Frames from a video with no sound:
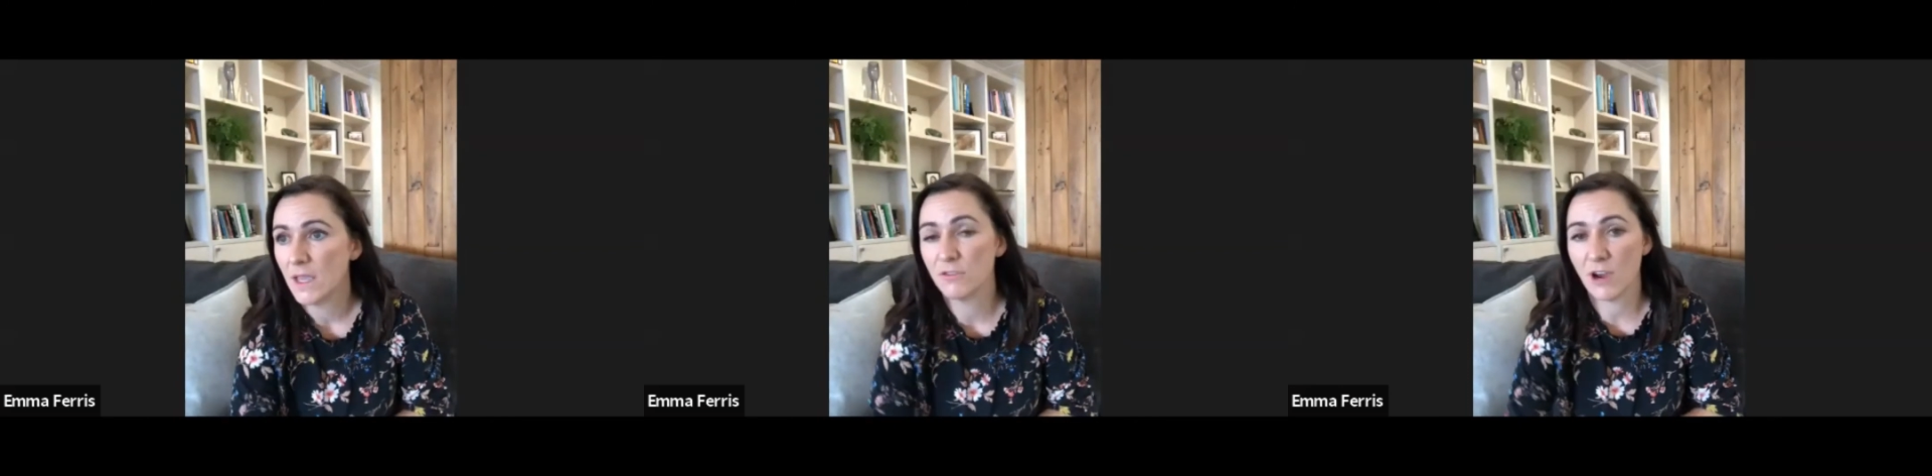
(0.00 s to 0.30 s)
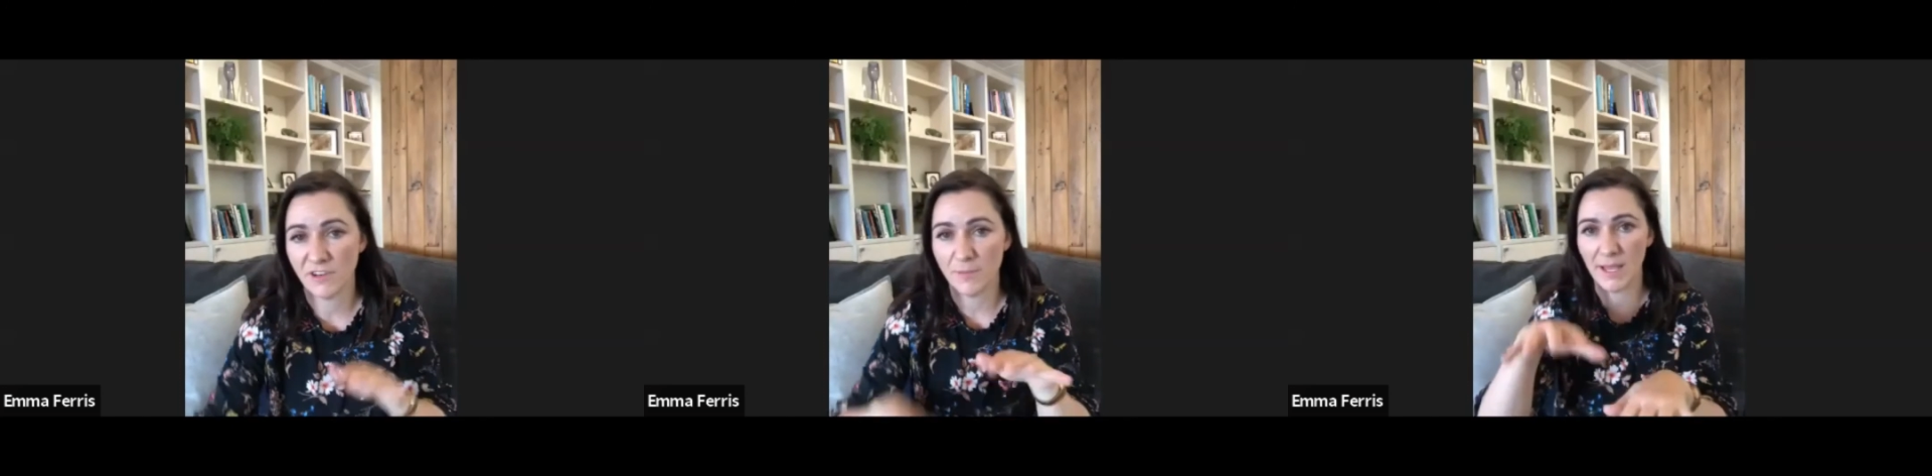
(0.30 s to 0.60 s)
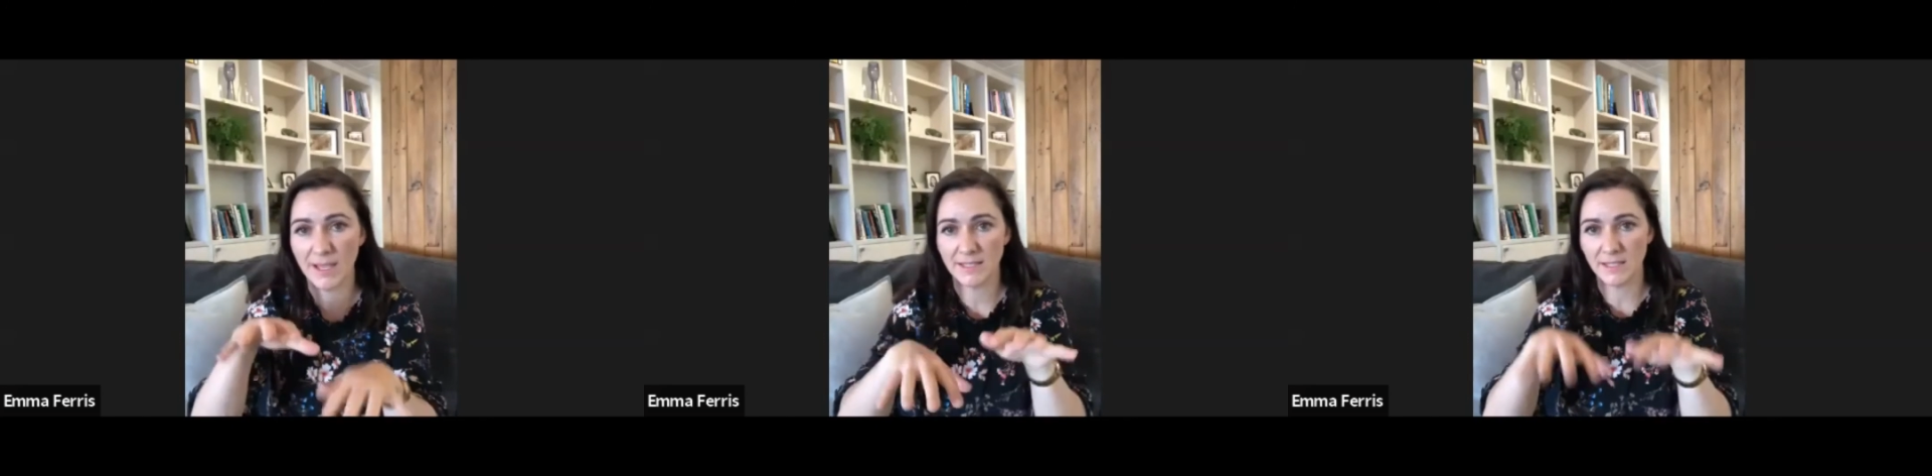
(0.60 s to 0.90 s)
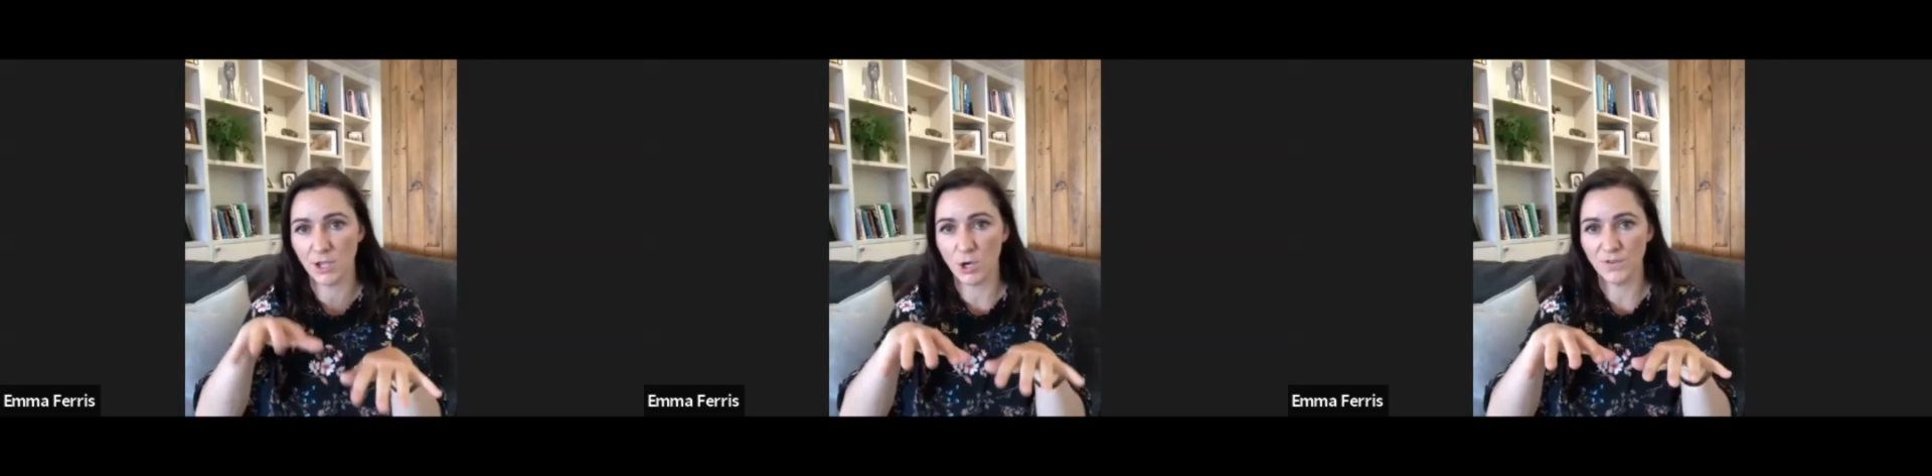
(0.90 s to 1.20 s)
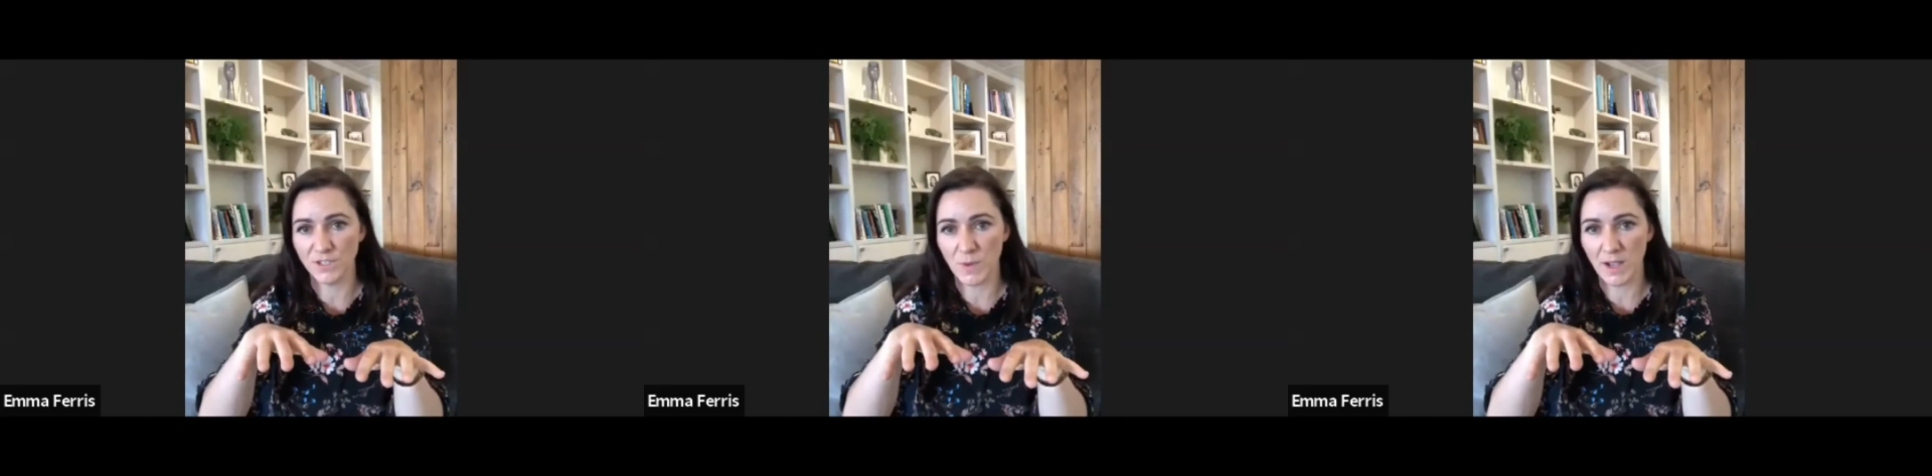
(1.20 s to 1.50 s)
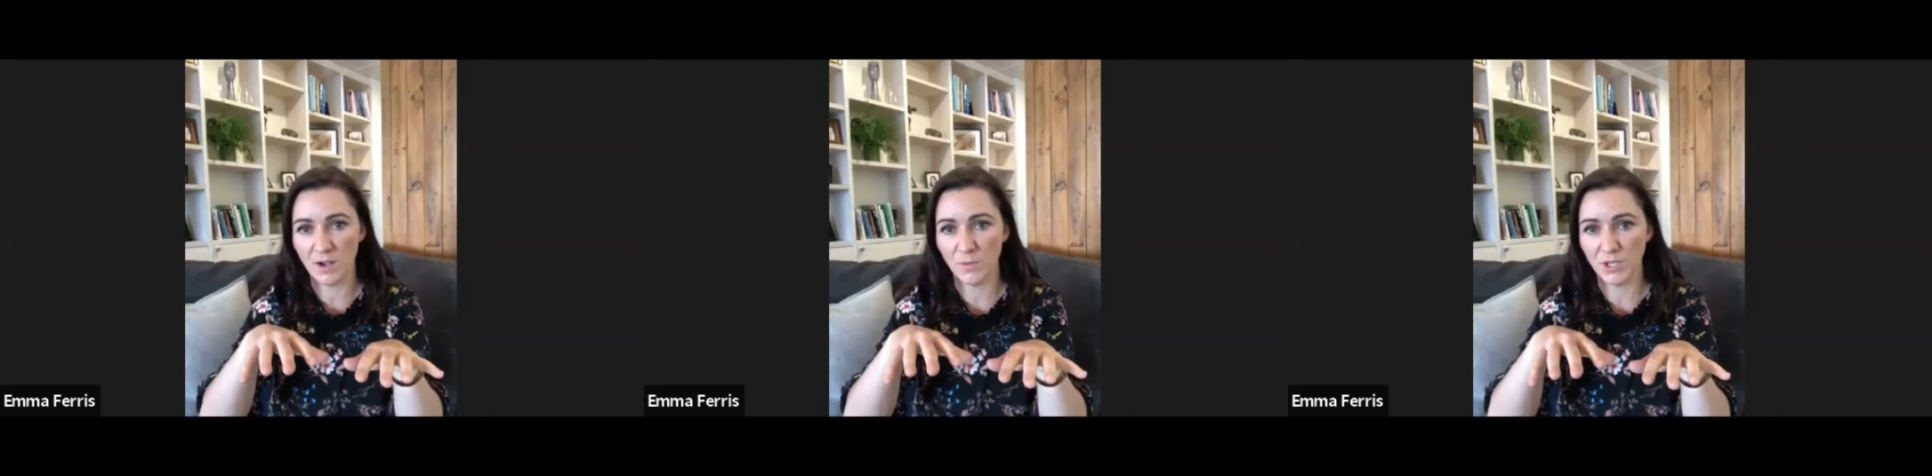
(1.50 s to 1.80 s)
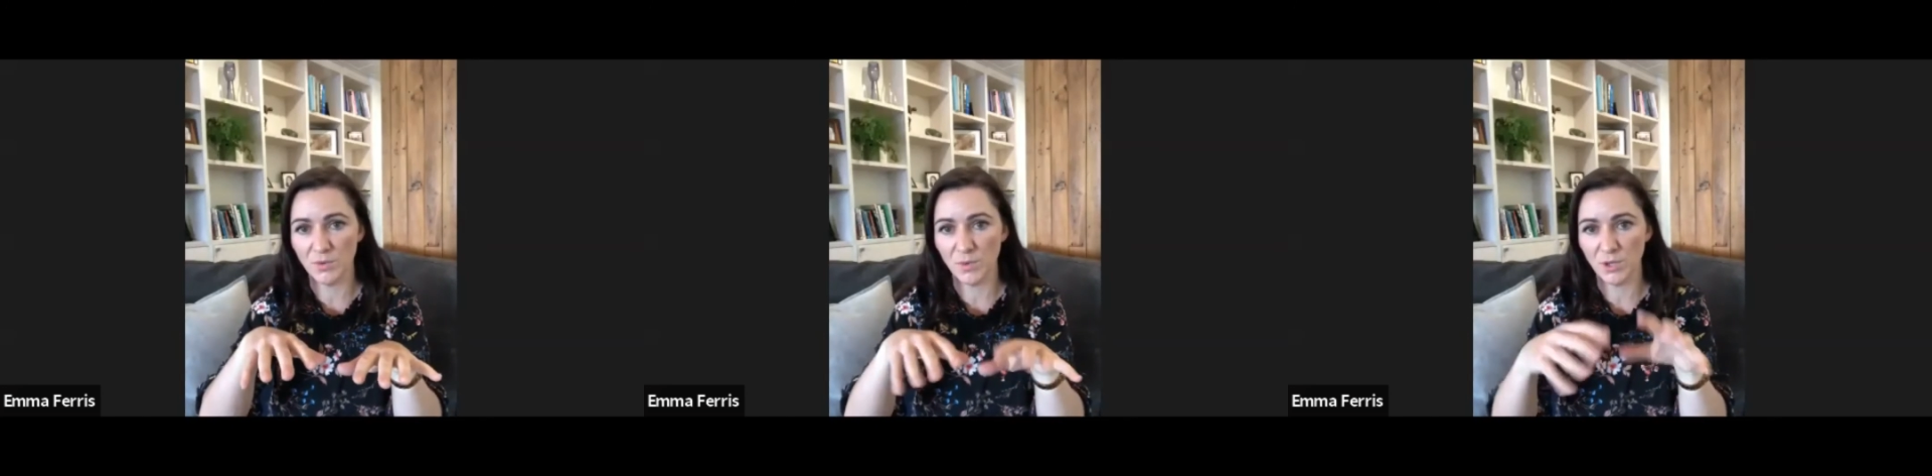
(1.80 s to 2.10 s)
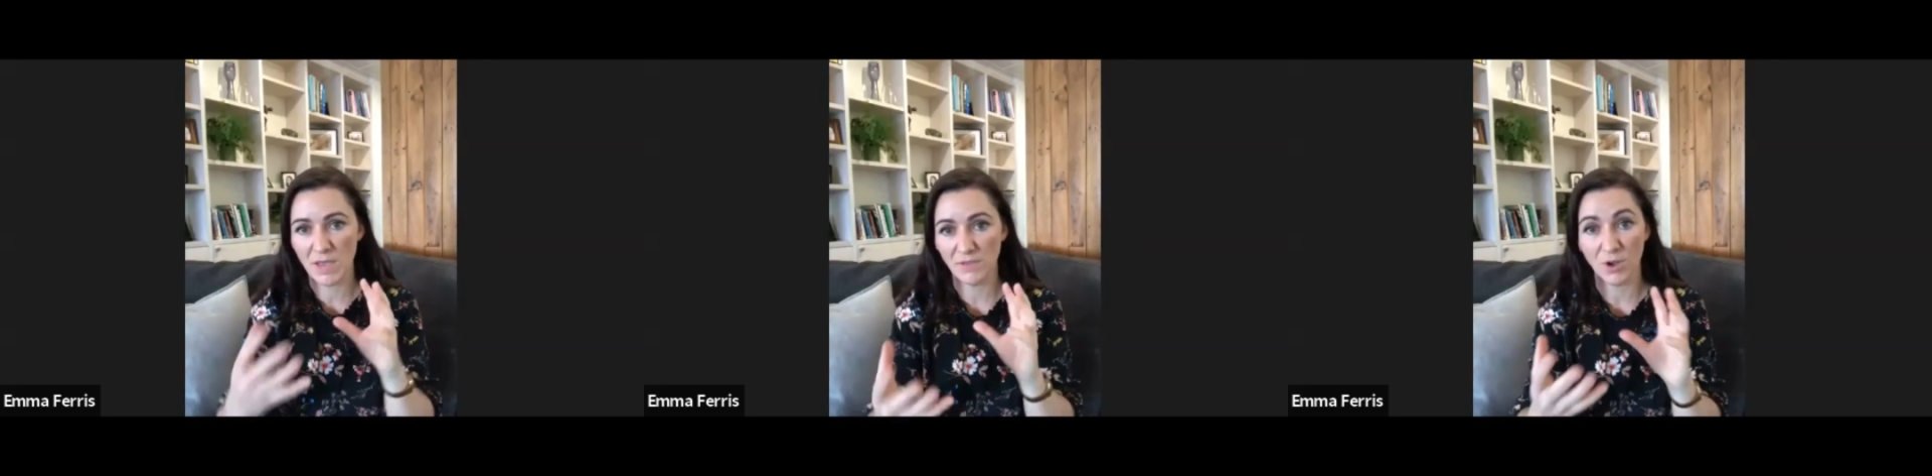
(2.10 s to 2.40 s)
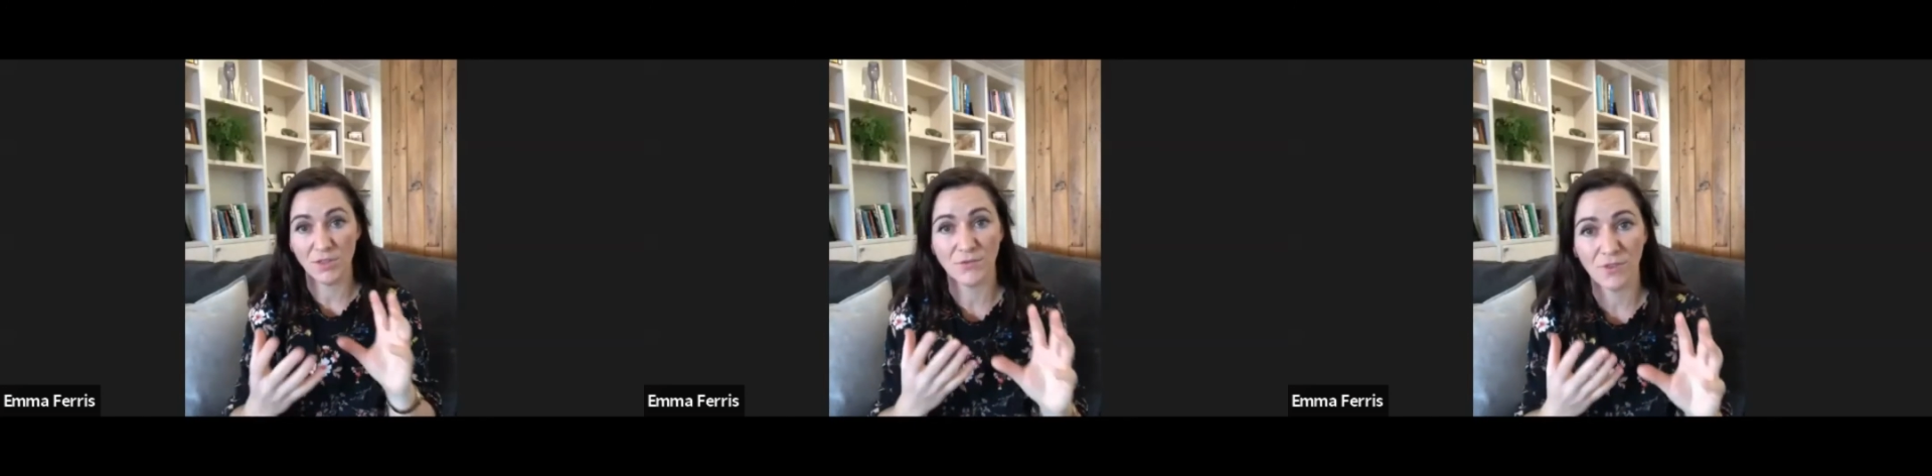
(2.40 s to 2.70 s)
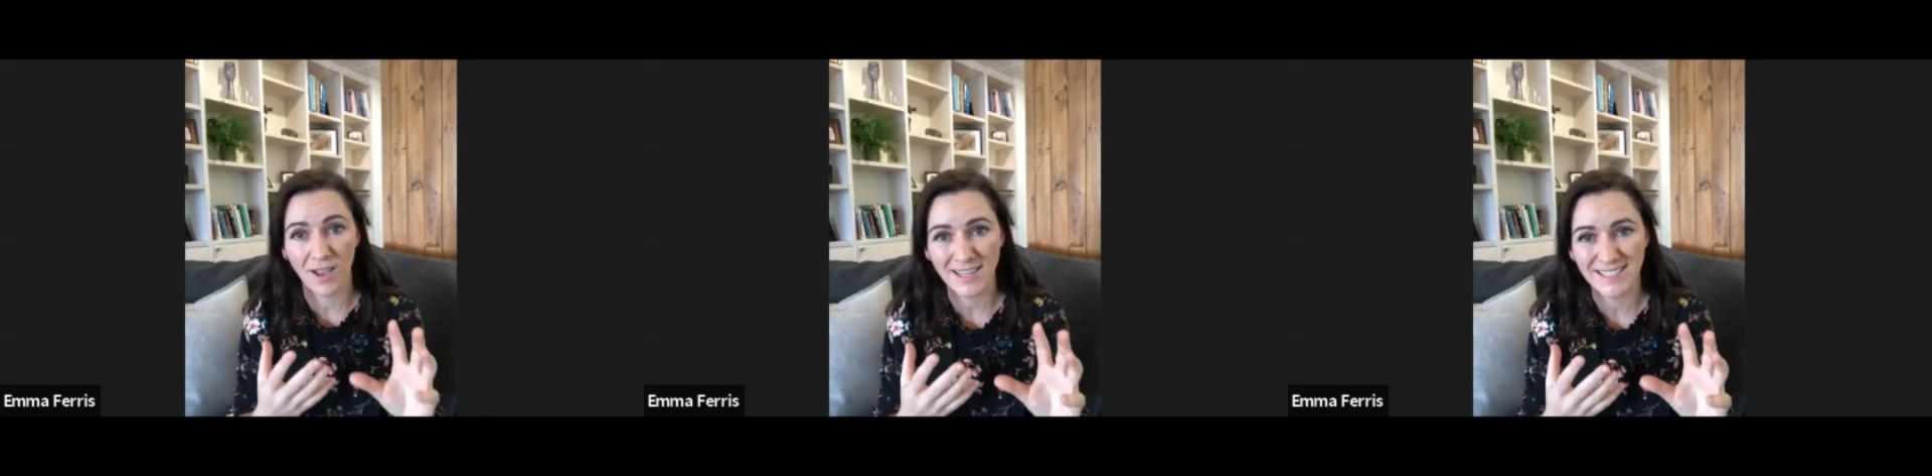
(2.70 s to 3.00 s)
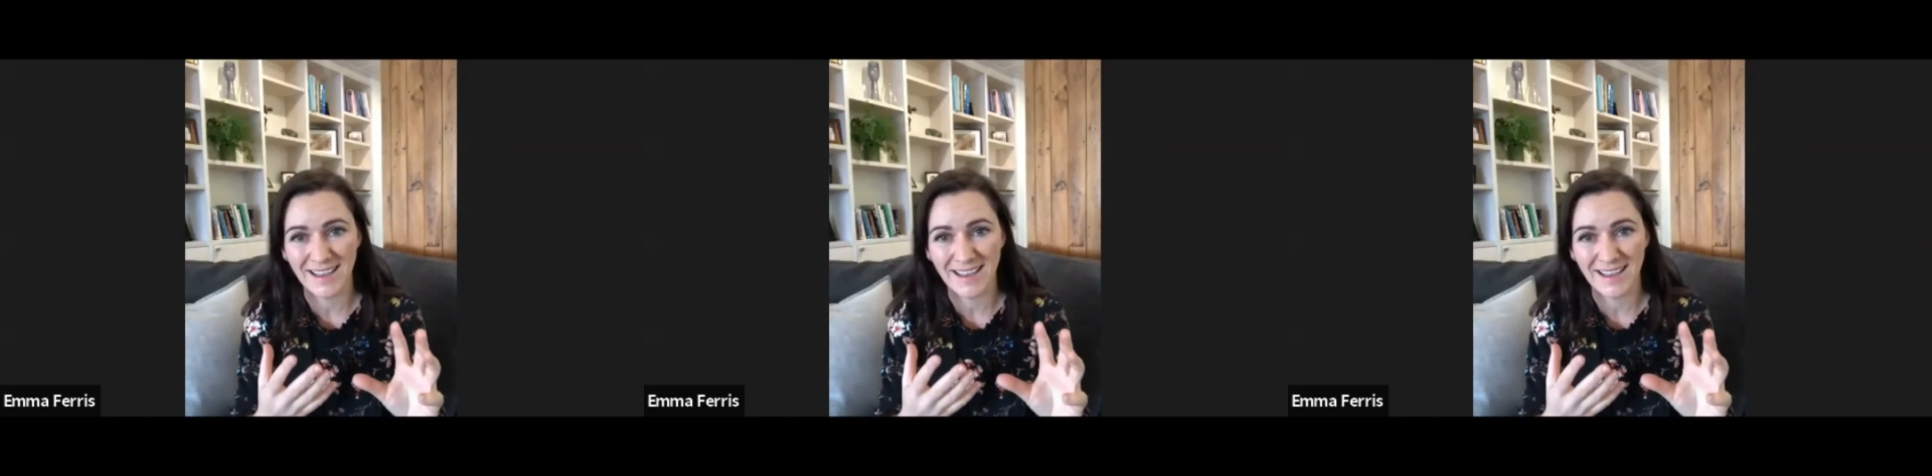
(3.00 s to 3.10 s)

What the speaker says: gravity plates in golf as well, when you haven't got that right,